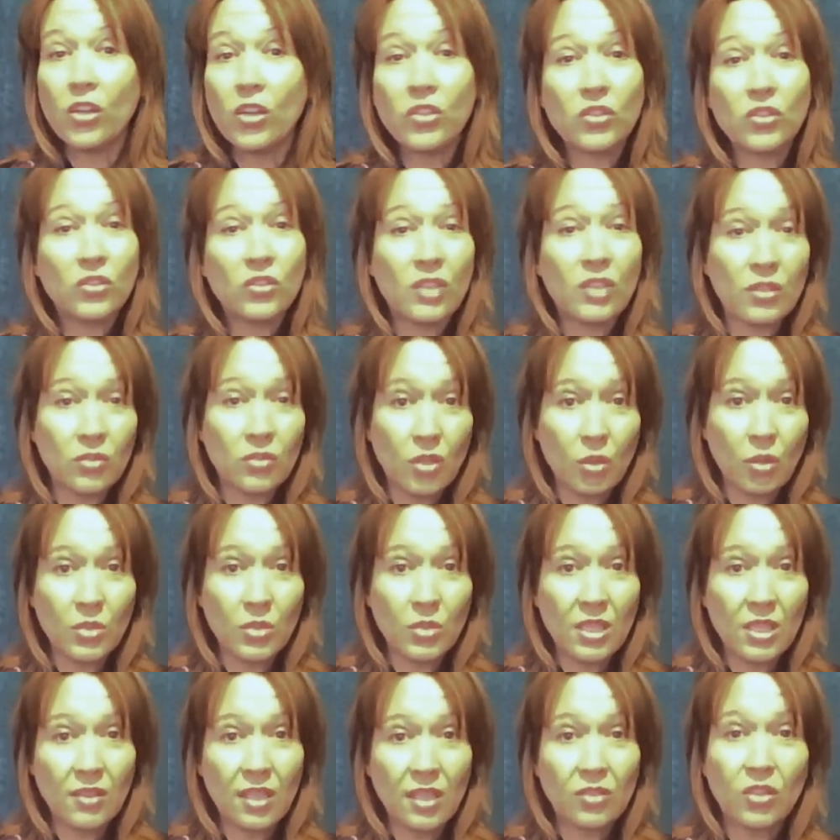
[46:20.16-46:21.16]
It also does
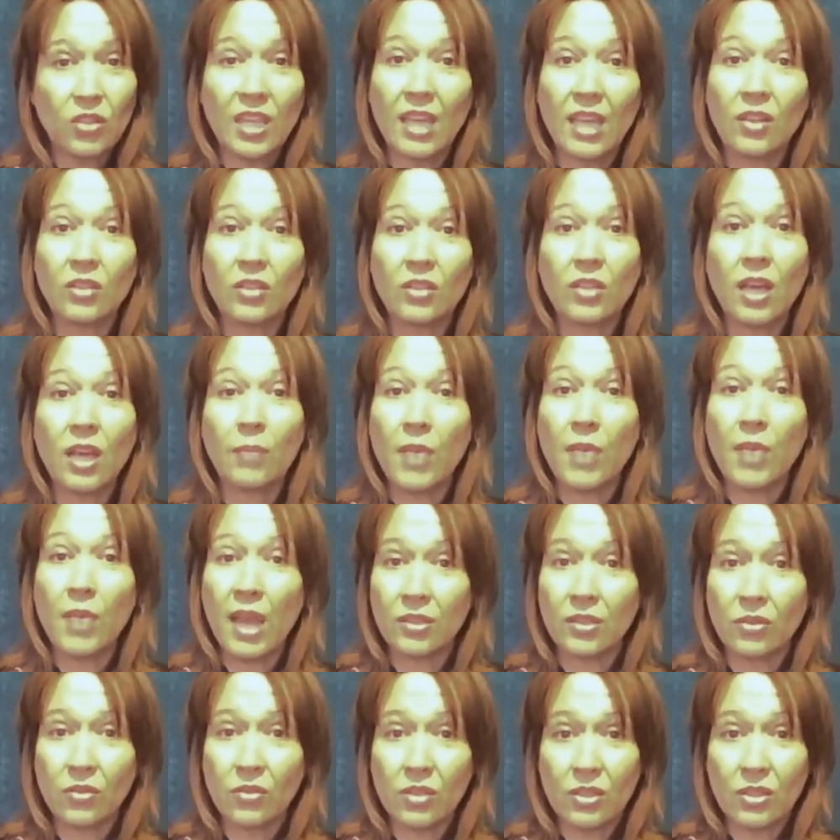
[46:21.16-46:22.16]
not mean that you cannot come
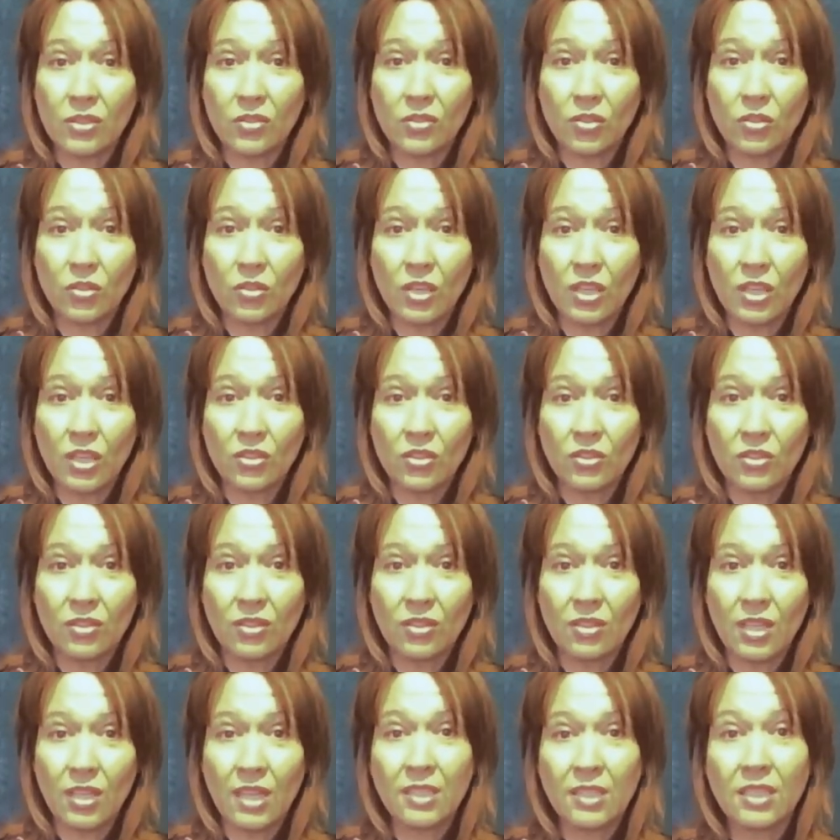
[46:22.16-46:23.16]
back to the
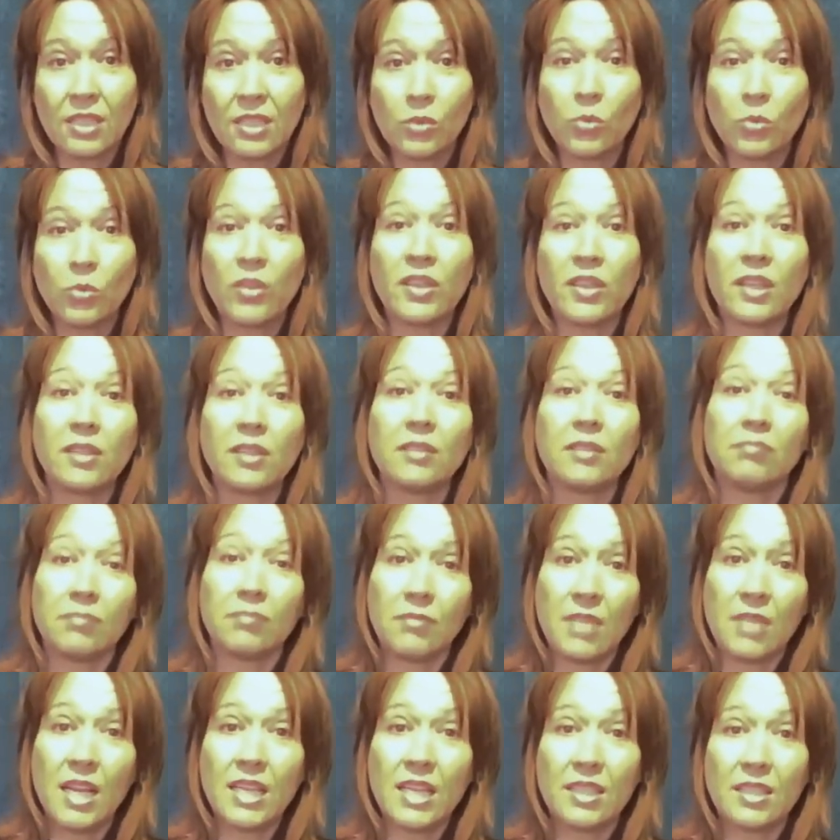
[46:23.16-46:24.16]
situation and deal with
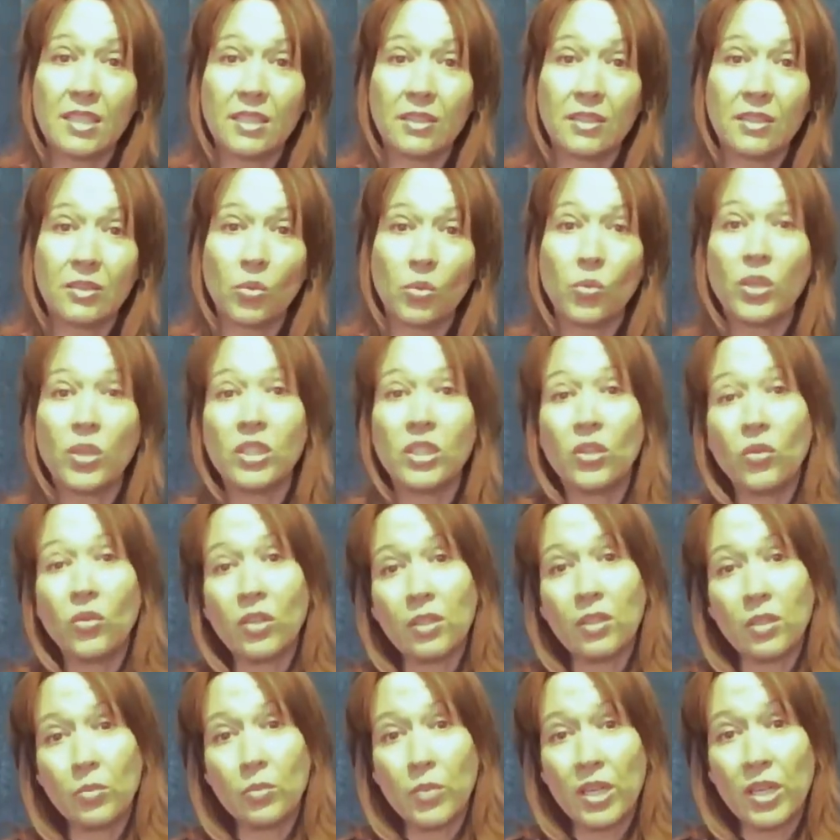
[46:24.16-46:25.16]
it later
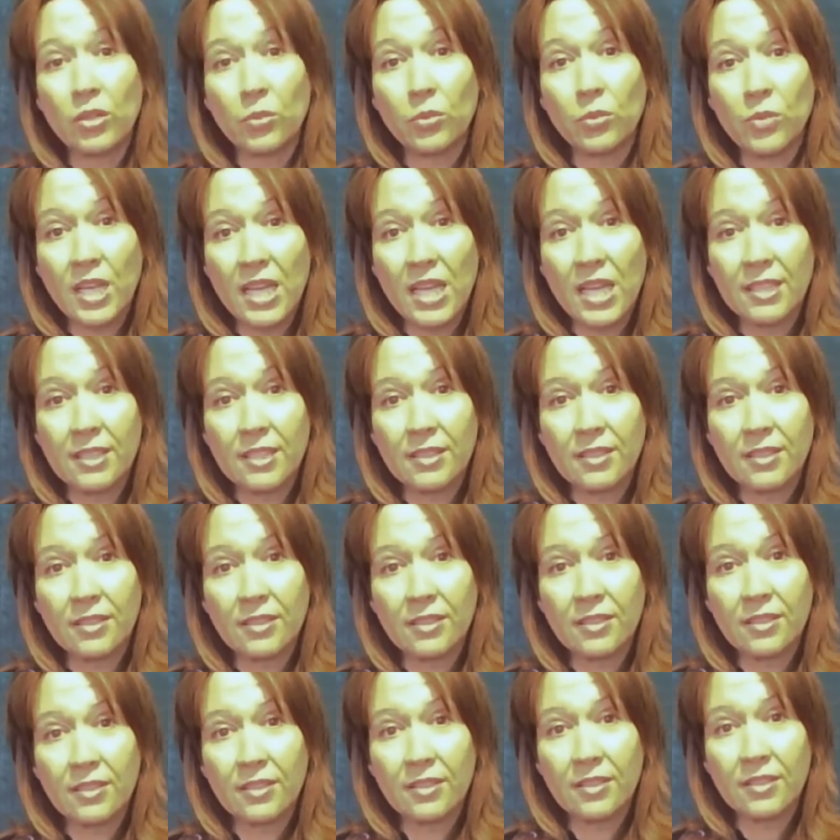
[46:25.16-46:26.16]
when you are in a better
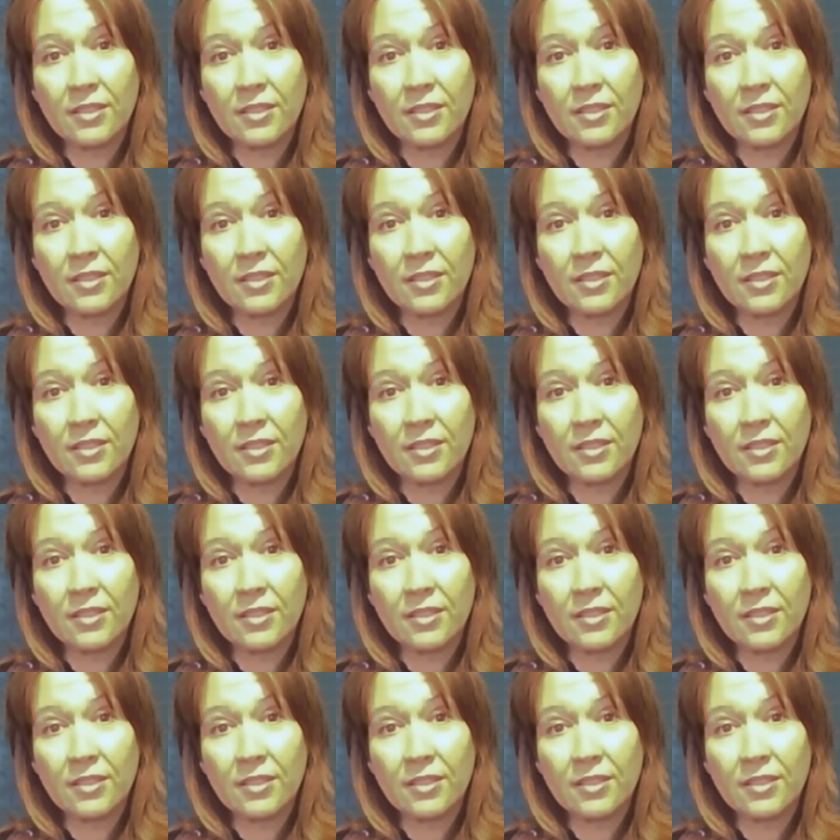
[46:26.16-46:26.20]
place.